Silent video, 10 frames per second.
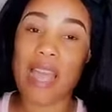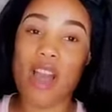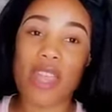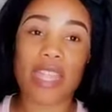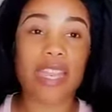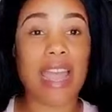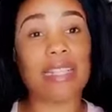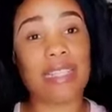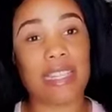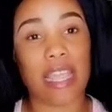okay,
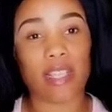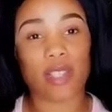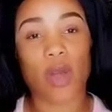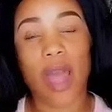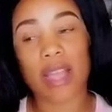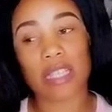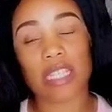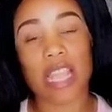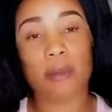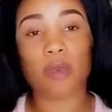not today. So
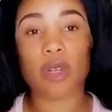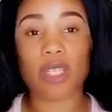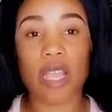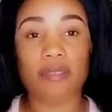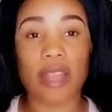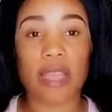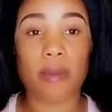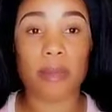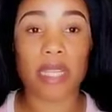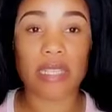actually I'm going to have like
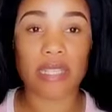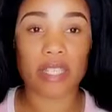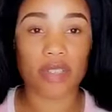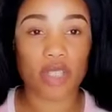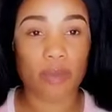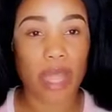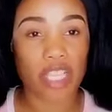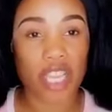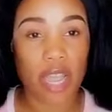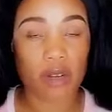a mini series on my
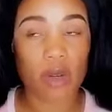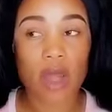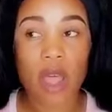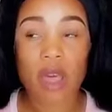channel,